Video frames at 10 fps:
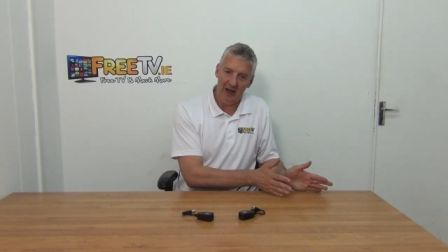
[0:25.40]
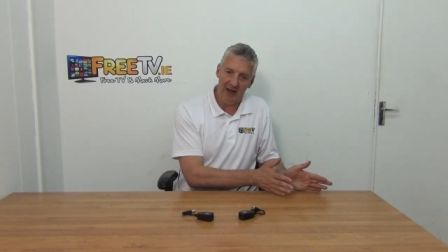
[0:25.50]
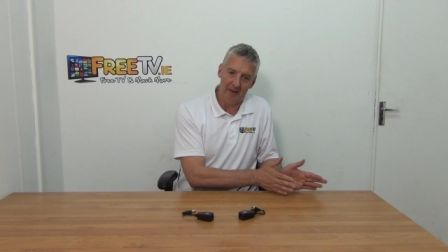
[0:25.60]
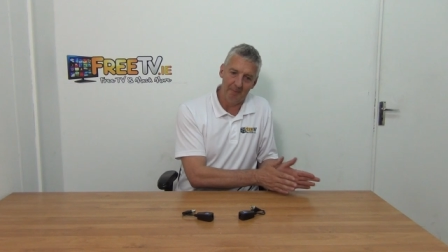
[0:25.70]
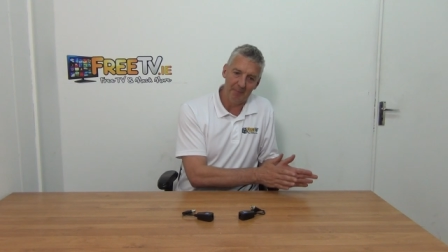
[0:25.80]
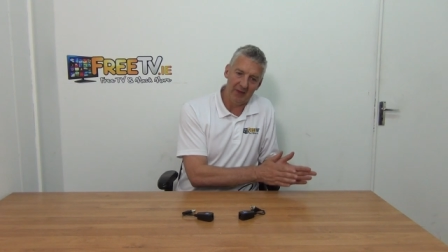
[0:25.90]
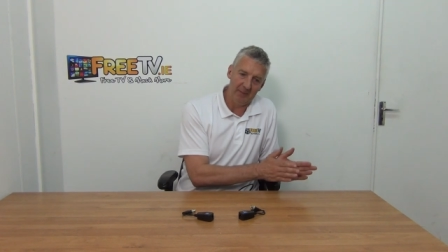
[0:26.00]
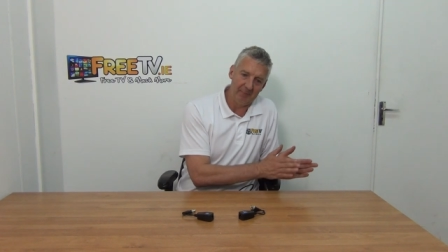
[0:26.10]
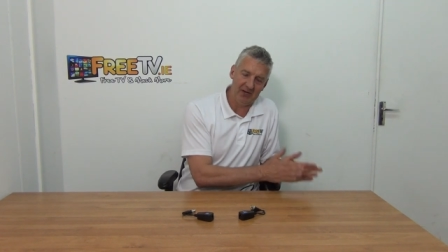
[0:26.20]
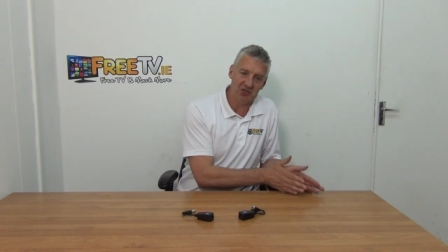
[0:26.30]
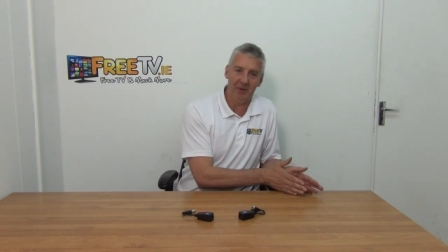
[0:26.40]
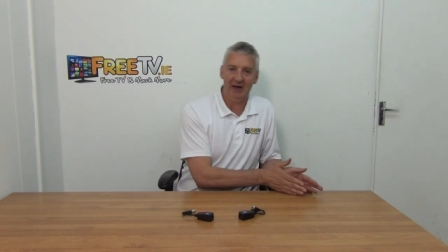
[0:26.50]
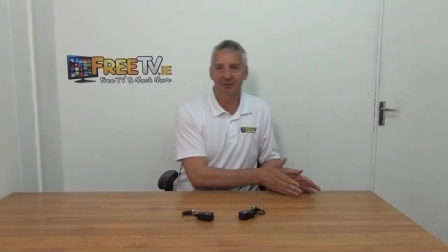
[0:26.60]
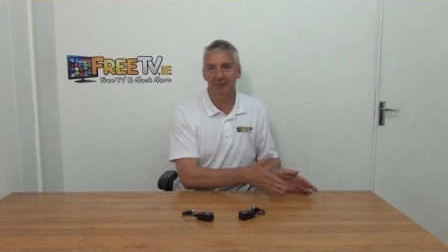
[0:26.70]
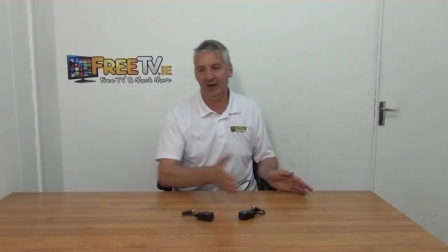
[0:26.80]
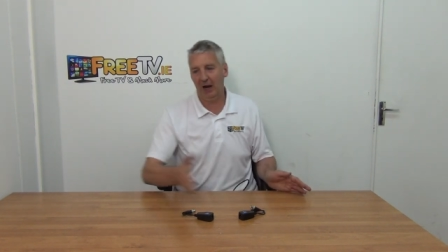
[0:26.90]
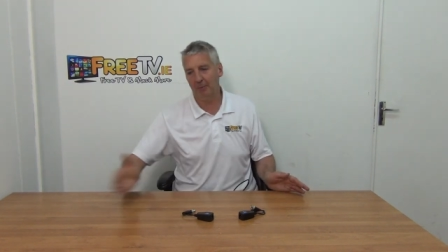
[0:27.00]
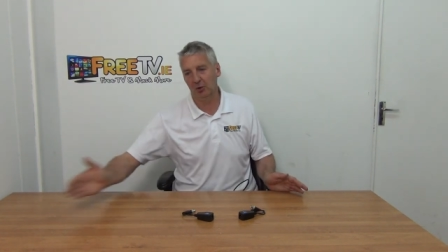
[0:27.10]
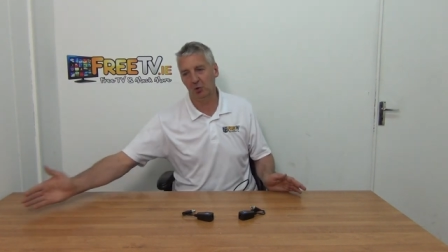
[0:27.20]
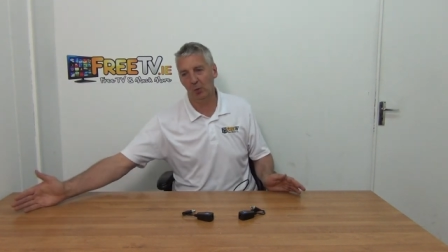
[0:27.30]
the picture back from the
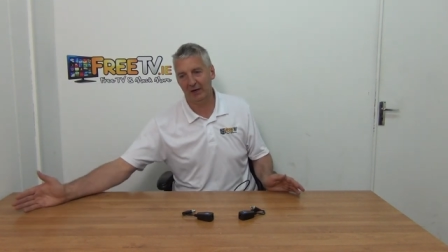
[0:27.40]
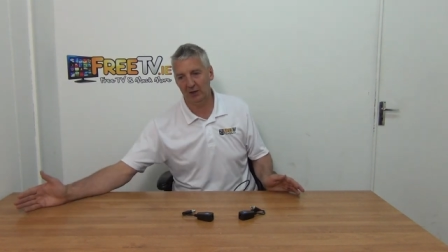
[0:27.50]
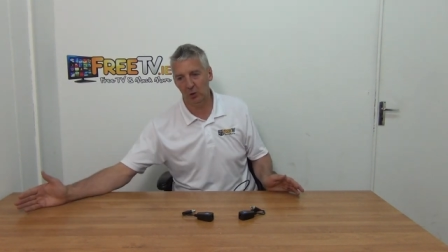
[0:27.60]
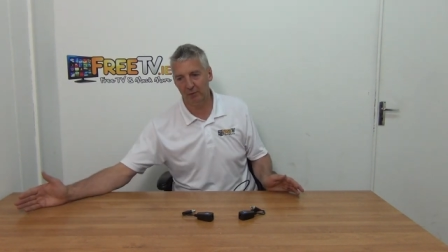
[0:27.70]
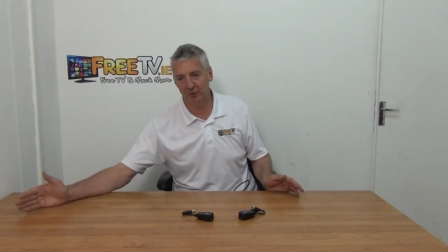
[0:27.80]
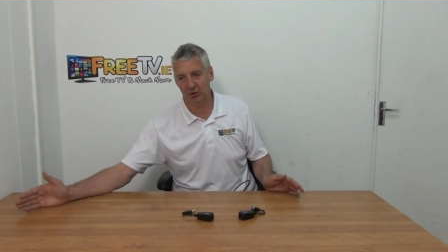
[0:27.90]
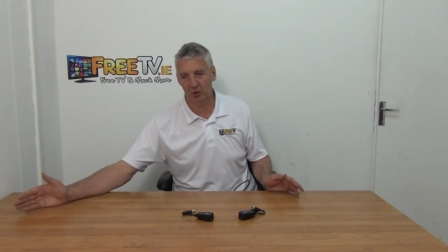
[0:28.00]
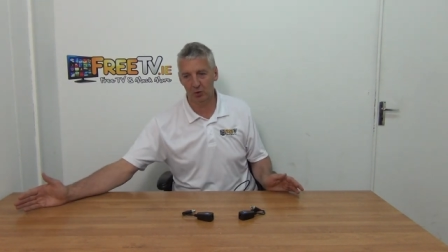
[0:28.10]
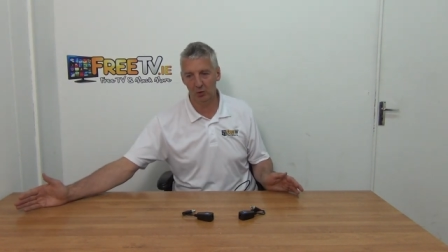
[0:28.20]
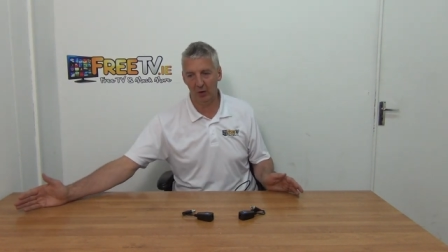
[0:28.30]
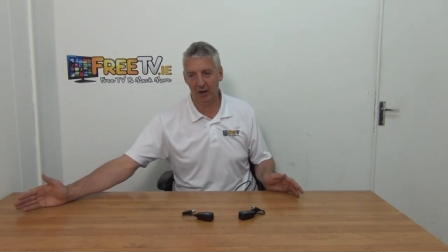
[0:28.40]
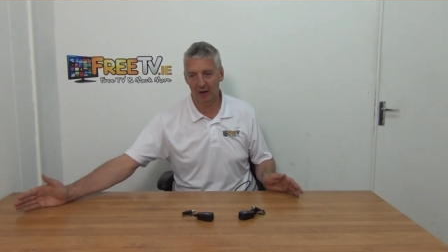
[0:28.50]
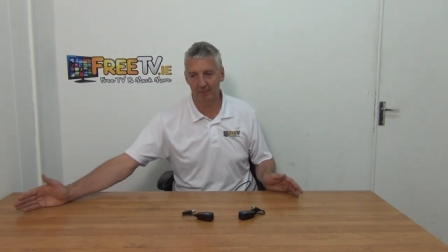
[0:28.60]
camera directly over to your